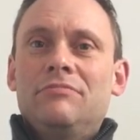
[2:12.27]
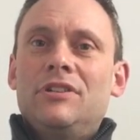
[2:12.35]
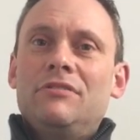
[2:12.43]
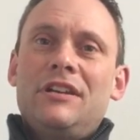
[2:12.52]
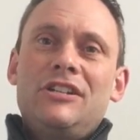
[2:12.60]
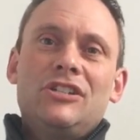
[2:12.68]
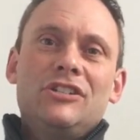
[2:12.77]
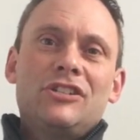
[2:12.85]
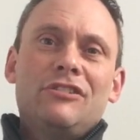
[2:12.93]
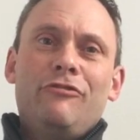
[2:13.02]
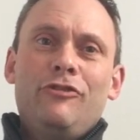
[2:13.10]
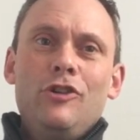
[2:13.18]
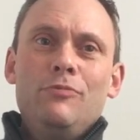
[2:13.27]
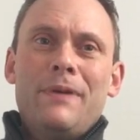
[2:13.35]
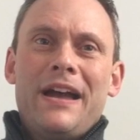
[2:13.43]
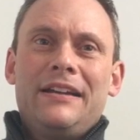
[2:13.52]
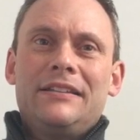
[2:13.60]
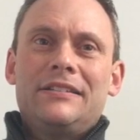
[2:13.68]
Donations to food
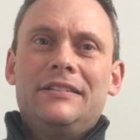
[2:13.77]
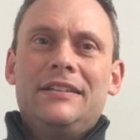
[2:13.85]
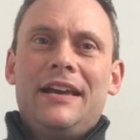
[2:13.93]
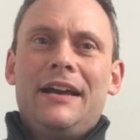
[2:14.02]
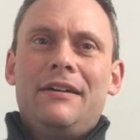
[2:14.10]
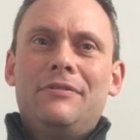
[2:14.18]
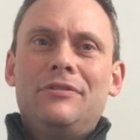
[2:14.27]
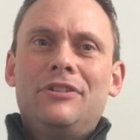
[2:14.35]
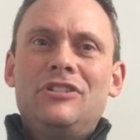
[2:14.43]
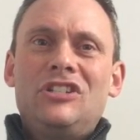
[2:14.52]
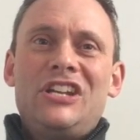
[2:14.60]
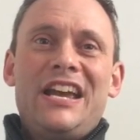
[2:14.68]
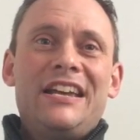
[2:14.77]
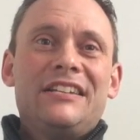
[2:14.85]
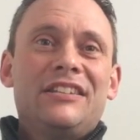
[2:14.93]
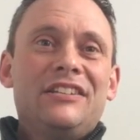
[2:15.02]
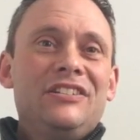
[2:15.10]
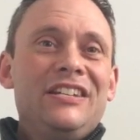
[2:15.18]
banks are down, and
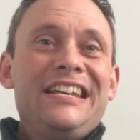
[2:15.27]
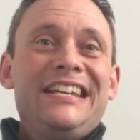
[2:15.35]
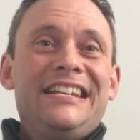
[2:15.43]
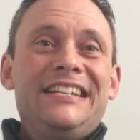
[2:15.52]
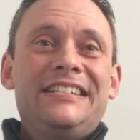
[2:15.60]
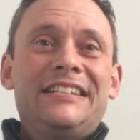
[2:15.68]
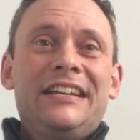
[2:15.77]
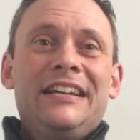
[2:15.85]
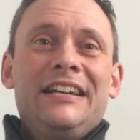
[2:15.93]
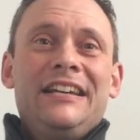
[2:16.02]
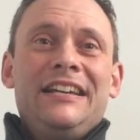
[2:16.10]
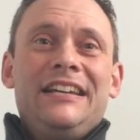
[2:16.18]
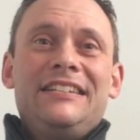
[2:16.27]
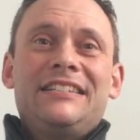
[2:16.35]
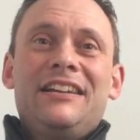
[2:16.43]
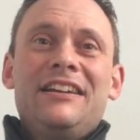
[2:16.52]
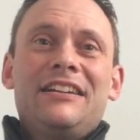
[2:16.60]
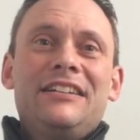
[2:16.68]
yet the need is
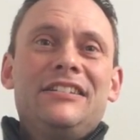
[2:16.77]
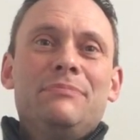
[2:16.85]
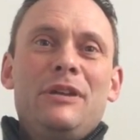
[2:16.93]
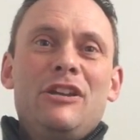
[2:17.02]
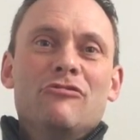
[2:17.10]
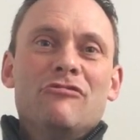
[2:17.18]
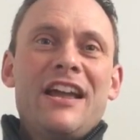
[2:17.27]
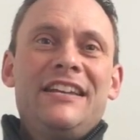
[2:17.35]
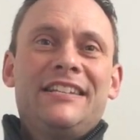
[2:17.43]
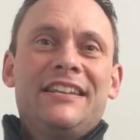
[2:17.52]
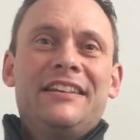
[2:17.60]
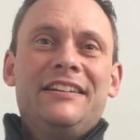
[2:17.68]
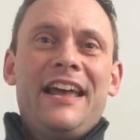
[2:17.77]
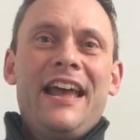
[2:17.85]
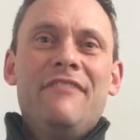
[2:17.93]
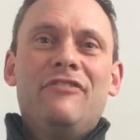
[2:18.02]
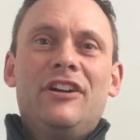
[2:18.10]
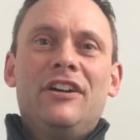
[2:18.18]
likely to be greater than
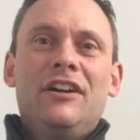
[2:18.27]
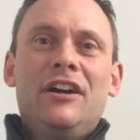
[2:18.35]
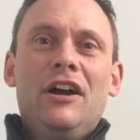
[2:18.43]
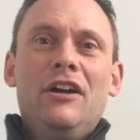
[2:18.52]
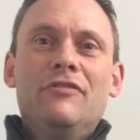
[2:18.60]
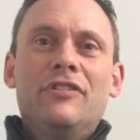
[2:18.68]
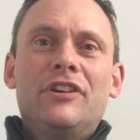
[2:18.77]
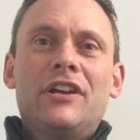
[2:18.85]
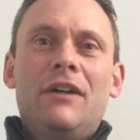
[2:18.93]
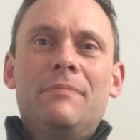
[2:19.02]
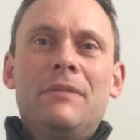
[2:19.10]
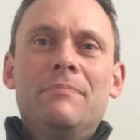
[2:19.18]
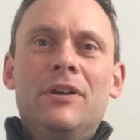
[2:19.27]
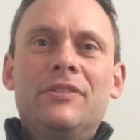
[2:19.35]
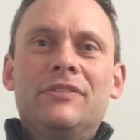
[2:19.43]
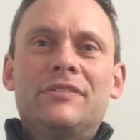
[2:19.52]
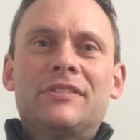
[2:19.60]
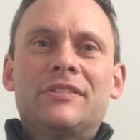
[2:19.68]
ever over the coming
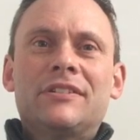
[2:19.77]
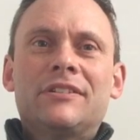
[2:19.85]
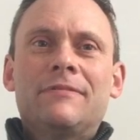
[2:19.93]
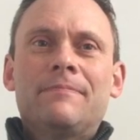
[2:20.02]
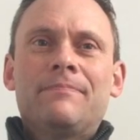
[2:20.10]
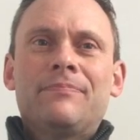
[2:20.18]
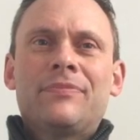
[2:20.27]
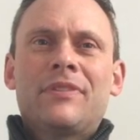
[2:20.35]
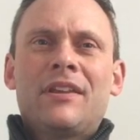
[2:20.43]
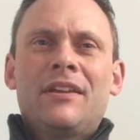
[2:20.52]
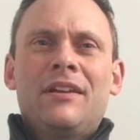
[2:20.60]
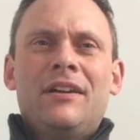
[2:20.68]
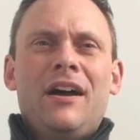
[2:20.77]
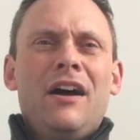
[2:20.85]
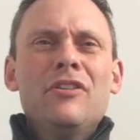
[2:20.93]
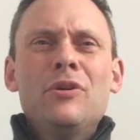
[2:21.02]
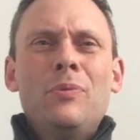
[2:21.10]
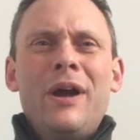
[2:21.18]
months.
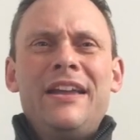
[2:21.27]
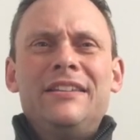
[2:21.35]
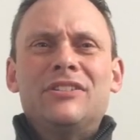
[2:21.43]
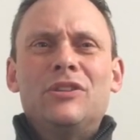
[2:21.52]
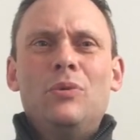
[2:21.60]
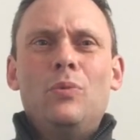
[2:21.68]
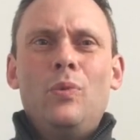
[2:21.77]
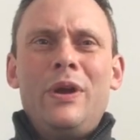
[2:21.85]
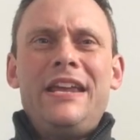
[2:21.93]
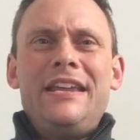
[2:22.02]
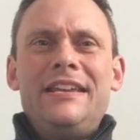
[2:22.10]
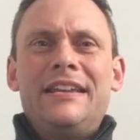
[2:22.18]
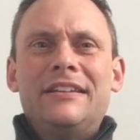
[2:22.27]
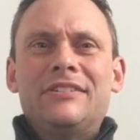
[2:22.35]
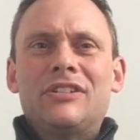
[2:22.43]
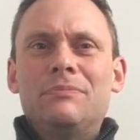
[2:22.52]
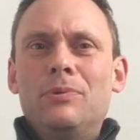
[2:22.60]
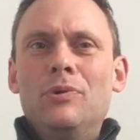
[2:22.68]
Are there ways that we can
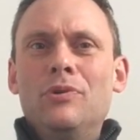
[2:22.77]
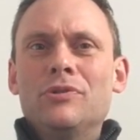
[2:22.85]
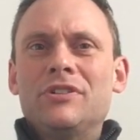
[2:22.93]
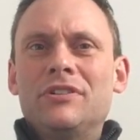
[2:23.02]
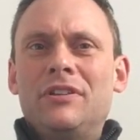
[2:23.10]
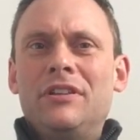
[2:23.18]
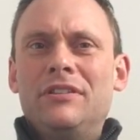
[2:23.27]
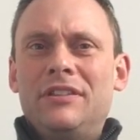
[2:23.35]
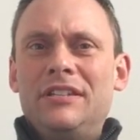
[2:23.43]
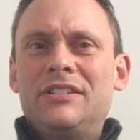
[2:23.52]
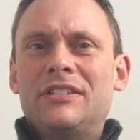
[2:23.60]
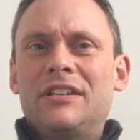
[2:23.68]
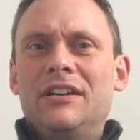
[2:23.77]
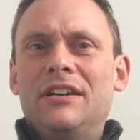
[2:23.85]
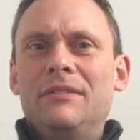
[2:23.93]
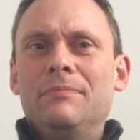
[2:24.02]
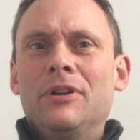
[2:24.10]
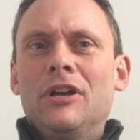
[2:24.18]
support at this
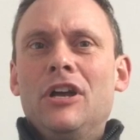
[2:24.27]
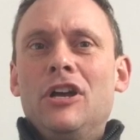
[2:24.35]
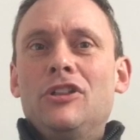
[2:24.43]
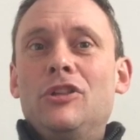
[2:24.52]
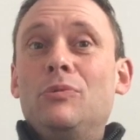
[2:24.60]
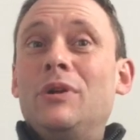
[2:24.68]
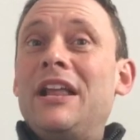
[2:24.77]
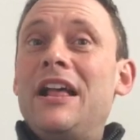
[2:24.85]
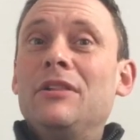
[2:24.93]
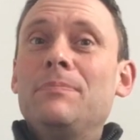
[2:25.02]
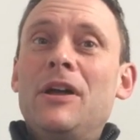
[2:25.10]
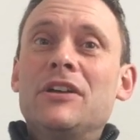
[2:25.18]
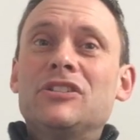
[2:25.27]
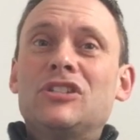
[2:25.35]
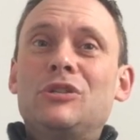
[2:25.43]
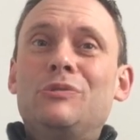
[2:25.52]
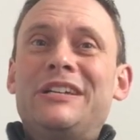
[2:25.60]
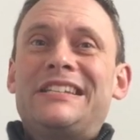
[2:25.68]
time that will help us
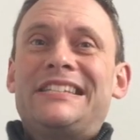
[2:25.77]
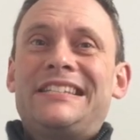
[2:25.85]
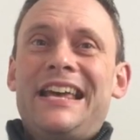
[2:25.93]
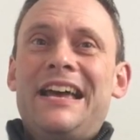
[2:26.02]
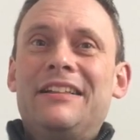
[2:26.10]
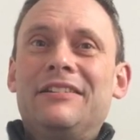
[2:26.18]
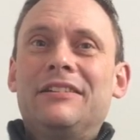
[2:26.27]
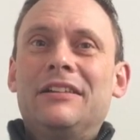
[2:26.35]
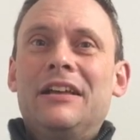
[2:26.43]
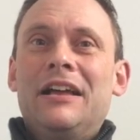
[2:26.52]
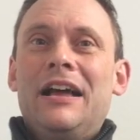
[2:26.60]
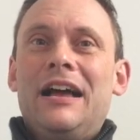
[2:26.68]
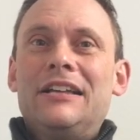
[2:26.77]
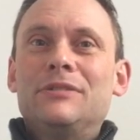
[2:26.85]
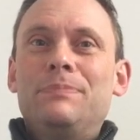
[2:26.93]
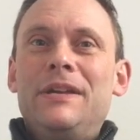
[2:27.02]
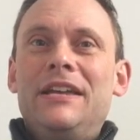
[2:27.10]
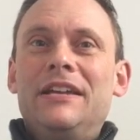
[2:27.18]
to excel as
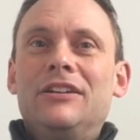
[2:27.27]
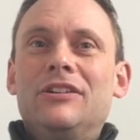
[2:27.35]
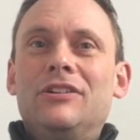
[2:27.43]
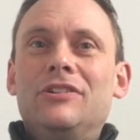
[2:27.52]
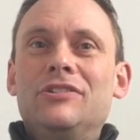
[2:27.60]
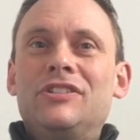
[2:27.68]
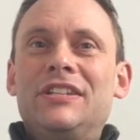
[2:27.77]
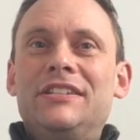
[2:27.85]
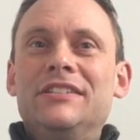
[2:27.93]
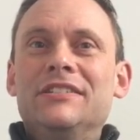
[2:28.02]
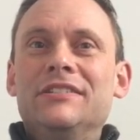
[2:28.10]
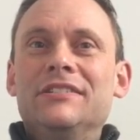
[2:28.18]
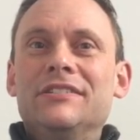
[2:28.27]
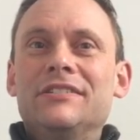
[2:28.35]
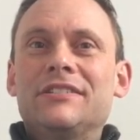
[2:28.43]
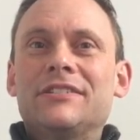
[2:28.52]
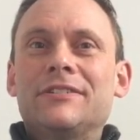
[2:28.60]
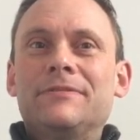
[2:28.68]
being good
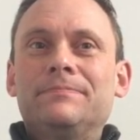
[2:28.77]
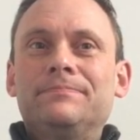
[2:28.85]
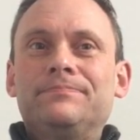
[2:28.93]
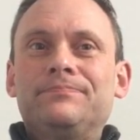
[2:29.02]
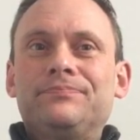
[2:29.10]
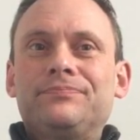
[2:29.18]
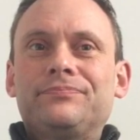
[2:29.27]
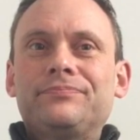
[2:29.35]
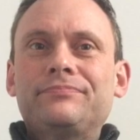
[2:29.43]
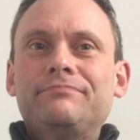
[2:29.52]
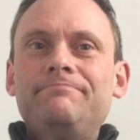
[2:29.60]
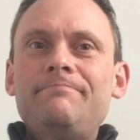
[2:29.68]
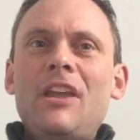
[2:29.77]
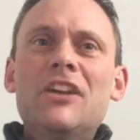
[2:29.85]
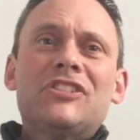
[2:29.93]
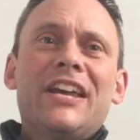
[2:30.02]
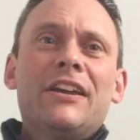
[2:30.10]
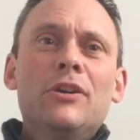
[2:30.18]
citizens?
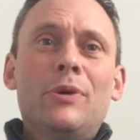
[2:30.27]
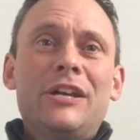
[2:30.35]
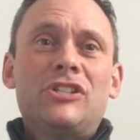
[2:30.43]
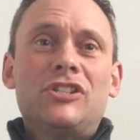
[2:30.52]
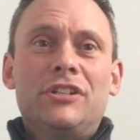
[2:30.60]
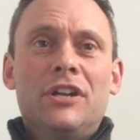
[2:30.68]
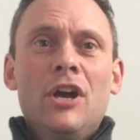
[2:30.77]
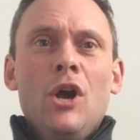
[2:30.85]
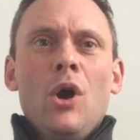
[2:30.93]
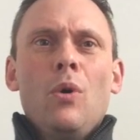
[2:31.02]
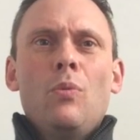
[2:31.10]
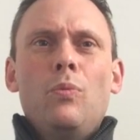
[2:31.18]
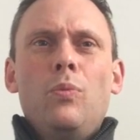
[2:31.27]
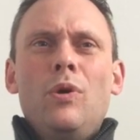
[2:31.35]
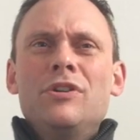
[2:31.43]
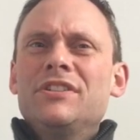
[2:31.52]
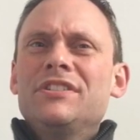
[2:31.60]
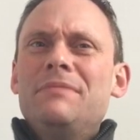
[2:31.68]
A second question,
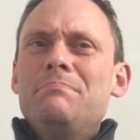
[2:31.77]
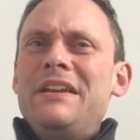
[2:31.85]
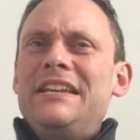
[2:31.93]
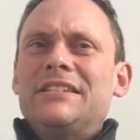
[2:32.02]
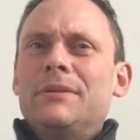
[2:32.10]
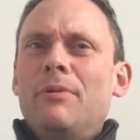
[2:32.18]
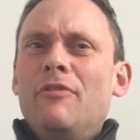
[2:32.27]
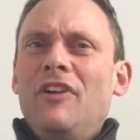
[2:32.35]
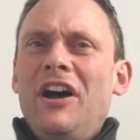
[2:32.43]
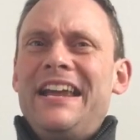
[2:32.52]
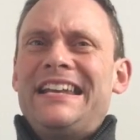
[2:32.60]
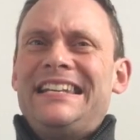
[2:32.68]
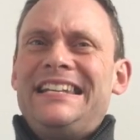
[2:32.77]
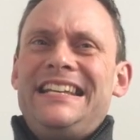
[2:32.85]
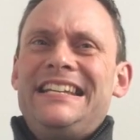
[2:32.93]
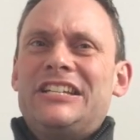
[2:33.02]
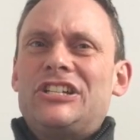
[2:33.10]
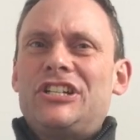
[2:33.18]
what does it mean to provide
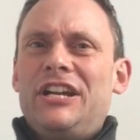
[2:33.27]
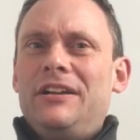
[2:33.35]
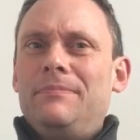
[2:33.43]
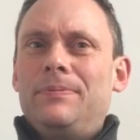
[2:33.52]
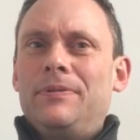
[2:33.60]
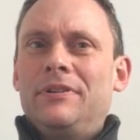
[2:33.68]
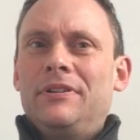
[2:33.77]
leadership?